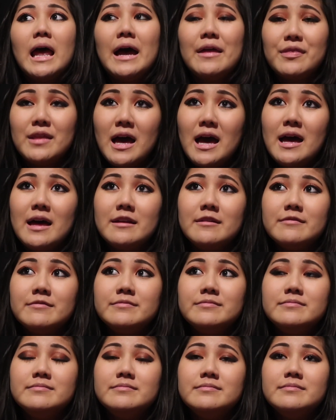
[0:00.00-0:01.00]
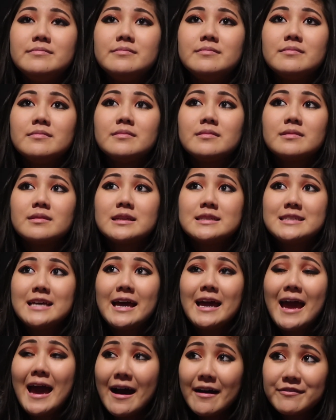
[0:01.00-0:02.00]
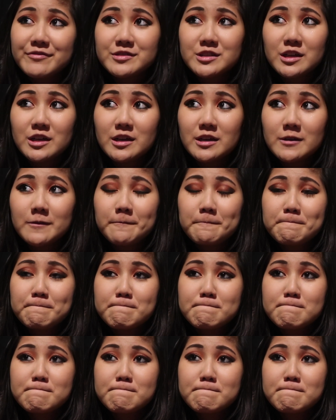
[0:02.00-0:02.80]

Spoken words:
And then the day after,